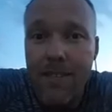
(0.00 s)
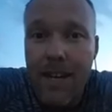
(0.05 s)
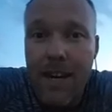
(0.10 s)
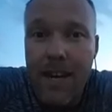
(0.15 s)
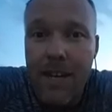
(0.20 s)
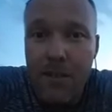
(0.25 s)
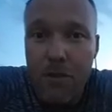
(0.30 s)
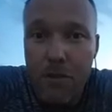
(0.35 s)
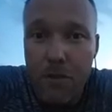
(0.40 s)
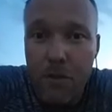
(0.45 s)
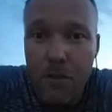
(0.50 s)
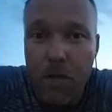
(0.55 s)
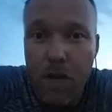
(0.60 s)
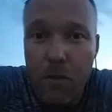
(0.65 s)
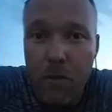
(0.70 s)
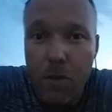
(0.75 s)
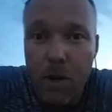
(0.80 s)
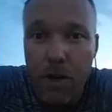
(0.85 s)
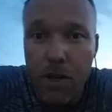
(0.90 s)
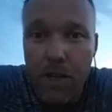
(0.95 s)
diets do
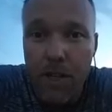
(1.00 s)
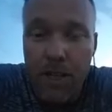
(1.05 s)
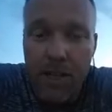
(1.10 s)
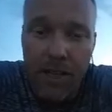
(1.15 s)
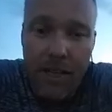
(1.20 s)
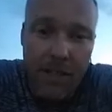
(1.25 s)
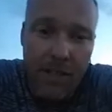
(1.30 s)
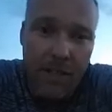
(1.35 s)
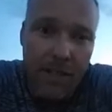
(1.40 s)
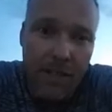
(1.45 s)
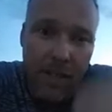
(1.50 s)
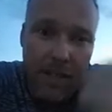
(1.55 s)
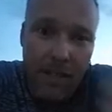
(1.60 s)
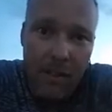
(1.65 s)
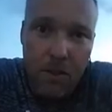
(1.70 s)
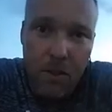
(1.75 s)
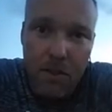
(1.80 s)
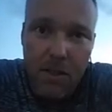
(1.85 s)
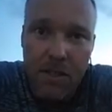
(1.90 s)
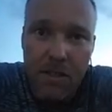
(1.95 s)
not work, and it kind of
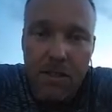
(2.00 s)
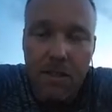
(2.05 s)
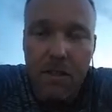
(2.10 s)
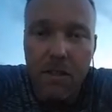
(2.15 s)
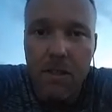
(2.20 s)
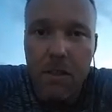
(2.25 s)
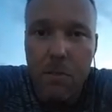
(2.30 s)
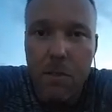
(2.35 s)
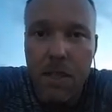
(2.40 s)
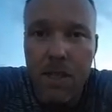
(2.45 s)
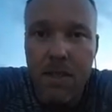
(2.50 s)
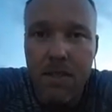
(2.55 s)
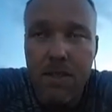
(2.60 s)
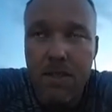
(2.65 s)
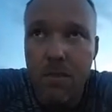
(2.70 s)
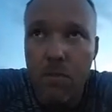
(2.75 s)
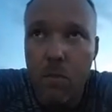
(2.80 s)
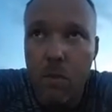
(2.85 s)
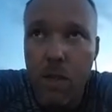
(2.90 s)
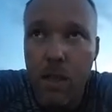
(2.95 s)
goes into a little bit of this
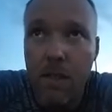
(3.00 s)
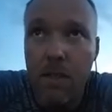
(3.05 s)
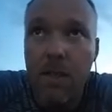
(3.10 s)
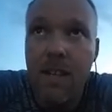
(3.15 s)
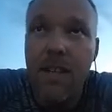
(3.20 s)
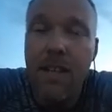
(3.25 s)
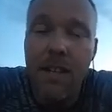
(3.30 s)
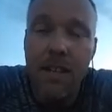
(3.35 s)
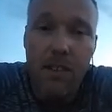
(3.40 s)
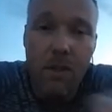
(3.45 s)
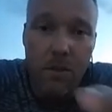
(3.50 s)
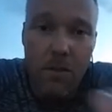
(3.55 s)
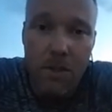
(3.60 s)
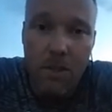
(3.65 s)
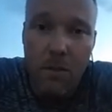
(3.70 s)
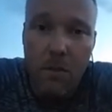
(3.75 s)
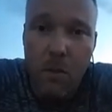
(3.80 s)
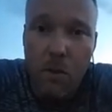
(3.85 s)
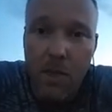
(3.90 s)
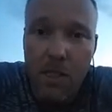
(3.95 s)
as well, goes
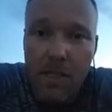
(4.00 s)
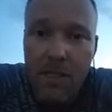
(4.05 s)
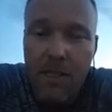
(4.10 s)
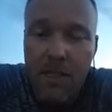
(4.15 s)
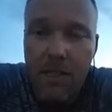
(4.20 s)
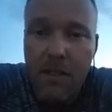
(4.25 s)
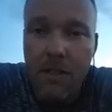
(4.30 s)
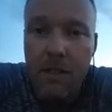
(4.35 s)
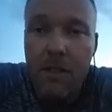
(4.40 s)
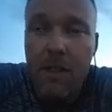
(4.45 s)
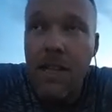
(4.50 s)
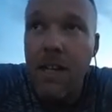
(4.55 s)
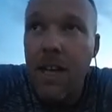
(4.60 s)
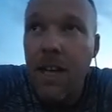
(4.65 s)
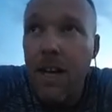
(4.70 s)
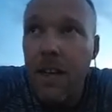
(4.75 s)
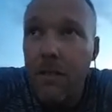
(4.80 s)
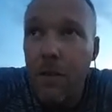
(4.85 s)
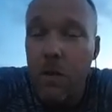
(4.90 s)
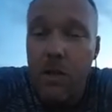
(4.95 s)
into more detail.
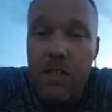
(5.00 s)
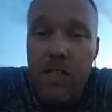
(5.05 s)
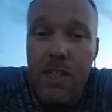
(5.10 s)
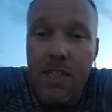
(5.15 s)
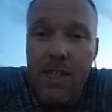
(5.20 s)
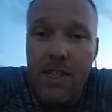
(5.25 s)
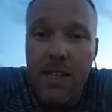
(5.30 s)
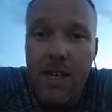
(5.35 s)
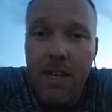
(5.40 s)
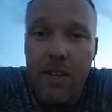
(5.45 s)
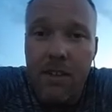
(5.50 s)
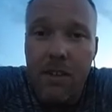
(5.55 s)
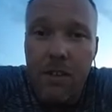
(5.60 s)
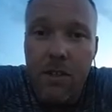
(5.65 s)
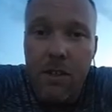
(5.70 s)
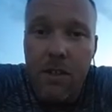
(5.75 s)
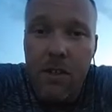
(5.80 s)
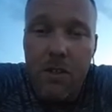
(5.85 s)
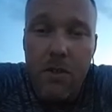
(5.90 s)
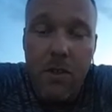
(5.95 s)
If you want to check that out, you can
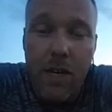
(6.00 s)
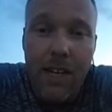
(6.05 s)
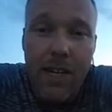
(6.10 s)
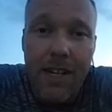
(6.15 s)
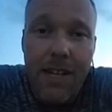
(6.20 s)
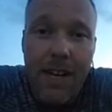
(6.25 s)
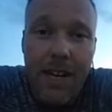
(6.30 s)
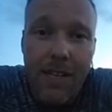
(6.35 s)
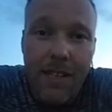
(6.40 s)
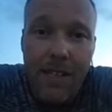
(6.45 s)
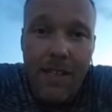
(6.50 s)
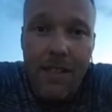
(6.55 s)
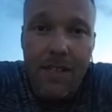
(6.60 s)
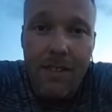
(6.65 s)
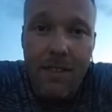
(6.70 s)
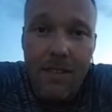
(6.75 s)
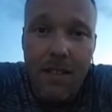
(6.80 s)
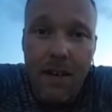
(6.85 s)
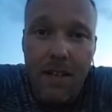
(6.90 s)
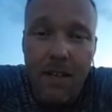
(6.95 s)
go to
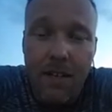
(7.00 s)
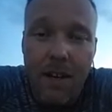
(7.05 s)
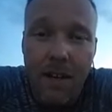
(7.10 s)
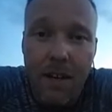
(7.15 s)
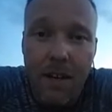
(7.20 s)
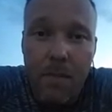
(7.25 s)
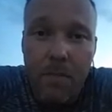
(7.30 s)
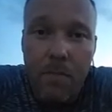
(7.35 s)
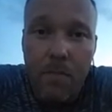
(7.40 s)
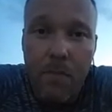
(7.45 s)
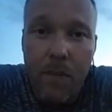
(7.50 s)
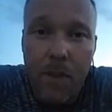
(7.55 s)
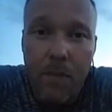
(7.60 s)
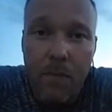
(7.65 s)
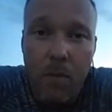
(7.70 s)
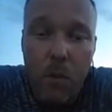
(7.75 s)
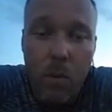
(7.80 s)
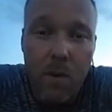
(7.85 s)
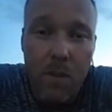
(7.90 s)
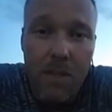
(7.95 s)

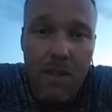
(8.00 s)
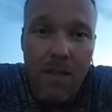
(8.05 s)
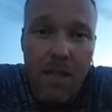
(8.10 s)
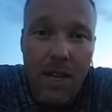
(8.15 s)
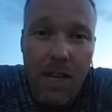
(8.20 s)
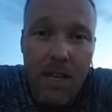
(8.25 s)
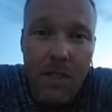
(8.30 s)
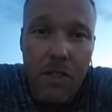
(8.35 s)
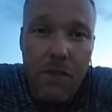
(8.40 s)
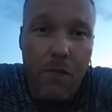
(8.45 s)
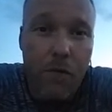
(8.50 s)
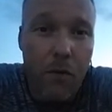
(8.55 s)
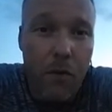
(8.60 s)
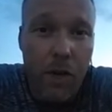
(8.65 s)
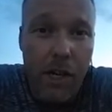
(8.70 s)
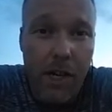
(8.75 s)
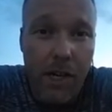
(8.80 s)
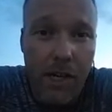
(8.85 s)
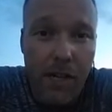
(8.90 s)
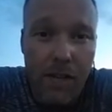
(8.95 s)

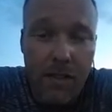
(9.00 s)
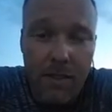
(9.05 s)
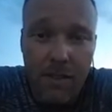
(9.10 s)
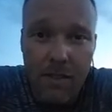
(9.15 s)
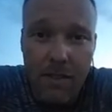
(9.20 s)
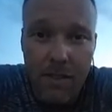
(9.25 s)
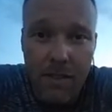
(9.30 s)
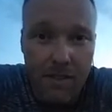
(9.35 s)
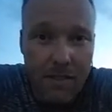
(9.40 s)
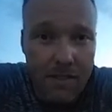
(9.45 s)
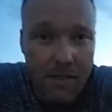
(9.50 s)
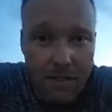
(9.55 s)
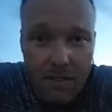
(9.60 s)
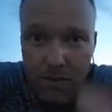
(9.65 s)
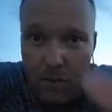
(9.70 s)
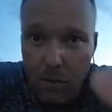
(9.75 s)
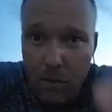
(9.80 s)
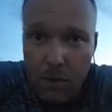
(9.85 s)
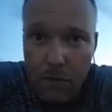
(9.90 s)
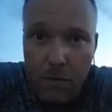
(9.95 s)
shred90.com/free, because it's
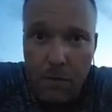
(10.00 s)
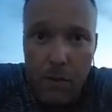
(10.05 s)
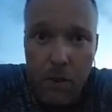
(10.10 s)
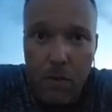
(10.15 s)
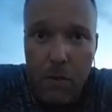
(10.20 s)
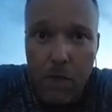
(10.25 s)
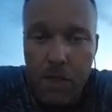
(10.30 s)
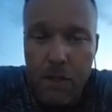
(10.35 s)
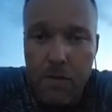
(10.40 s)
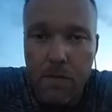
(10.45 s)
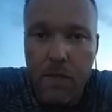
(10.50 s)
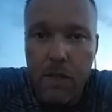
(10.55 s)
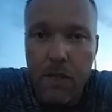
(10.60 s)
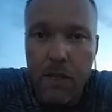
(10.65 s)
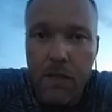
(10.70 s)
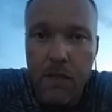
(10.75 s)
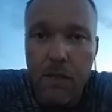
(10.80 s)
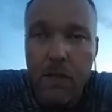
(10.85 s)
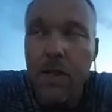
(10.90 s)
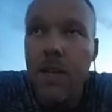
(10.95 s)
totally free to watch the
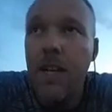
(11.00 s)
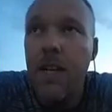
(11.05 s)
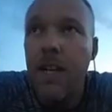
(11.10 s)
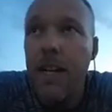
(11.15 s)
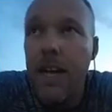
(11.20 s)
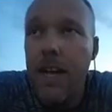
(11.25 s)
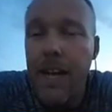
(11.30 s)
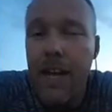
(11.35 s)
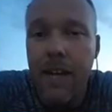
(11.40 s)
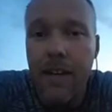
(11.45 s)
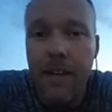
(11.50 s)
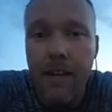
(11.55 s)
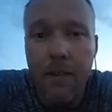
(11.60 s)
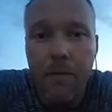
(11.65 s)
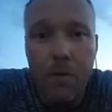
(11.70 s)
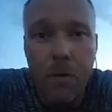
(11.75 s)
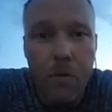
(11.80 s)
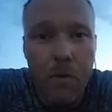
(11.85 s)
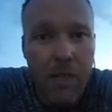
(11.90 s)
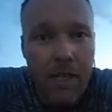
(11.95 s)
video. And
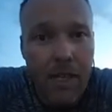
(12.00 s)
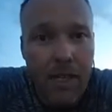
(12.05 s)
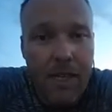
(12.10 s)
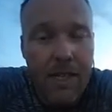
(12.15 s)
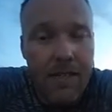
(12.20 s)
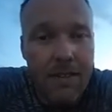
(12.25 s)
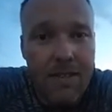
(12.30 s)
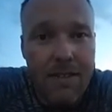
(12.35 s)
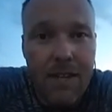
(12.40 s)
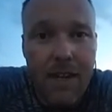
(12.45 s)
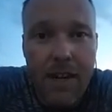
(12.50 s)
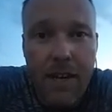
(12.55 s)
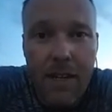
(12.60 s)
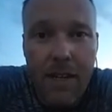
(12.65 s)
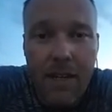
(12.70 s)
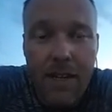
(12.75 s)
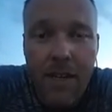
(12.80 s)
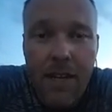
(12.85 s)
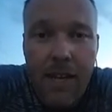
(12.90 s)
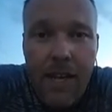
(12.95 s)
if you want to get
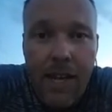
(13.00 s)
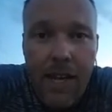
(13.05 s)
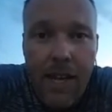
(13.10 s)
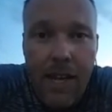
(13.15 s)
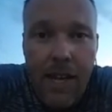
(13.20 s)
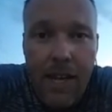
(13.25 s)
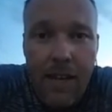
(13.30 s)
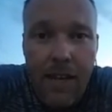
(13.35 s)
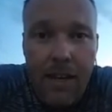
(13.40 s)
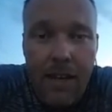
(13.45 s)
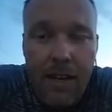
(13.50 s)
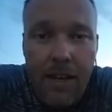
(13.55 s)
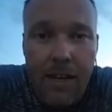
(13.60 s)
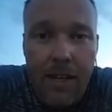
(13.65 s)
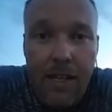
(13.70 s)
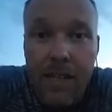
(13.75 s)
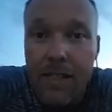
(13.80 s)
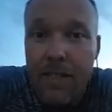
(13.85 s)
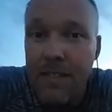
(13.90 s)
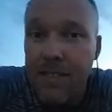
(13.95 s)
inside and
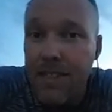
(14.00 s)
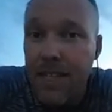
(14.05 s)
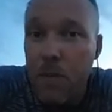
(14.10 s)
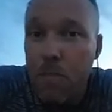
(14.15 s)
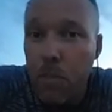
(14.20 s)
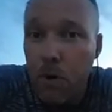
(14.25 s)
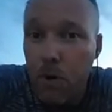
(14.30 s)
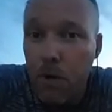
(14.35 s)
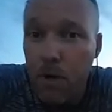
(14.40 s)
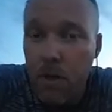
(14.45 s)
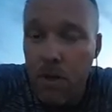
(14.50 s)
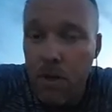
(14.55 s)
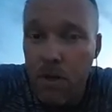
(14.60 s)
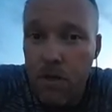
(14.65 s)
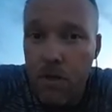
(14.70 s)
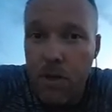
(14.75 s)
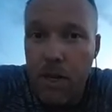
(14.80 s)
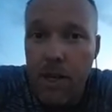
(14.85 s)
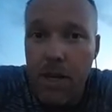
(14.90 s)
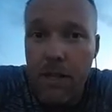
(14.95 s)
get in deeper
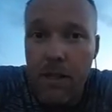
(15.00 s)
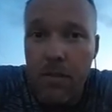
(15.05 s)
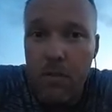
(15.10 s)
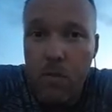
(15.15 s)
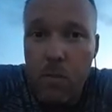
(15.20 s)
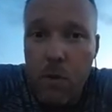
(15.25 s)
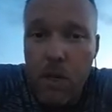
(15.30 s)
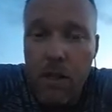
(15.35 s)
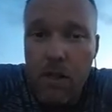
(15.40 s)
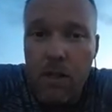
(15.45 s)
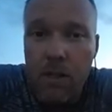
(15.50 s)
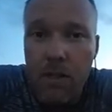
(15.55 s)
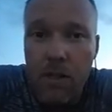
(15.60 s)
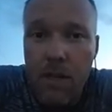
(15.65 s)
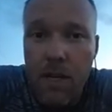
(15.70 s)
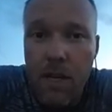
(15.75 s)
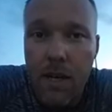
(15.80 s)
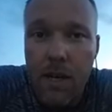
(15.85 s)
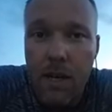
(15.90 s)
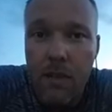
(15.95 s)
training as well,
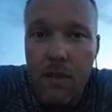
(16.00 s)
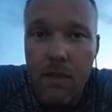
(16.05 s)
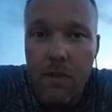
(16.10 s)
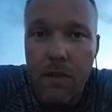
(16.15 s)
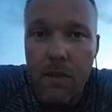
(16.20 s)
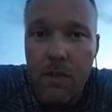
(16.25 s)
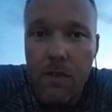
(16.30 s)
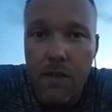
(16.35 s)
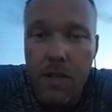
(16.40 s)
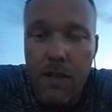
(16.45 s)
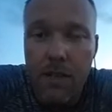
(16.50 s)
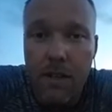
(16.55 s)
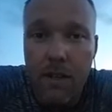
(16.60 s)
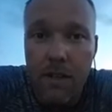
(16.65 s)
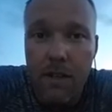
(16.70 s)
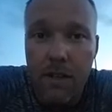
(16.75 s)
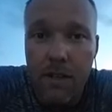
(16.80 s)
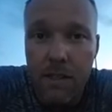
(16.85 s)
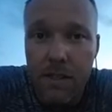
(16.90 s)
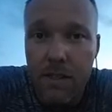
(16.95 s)
you can do that
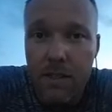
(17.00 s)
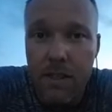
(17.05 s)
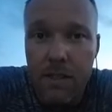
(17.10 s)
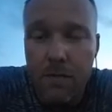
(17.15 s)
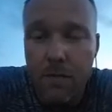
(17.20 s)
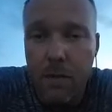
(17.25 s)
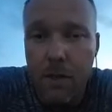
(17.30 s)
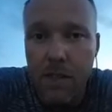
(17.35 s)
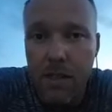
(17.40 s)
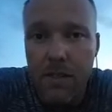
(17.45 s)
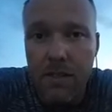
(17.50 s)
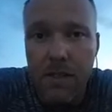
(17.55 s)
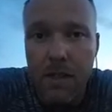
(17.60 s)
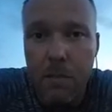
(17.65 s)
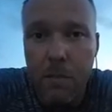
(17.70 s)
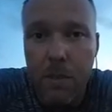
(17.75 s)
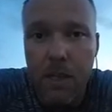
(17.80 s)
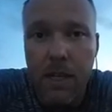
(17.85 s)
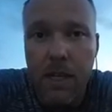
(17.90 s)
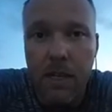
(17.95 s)
there, and it's free to set
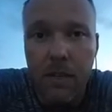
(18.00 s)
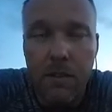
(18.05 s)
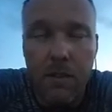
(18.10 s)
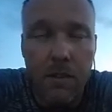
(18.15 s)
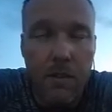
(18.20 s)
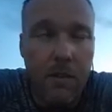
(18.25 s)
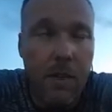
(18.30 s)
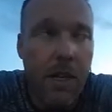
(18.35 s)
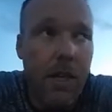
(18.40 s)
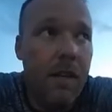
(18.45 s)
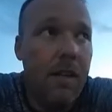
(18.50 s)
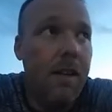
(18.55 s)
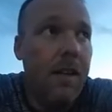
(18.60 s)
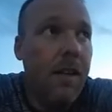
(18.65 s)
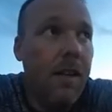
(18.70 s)
up an account to do that.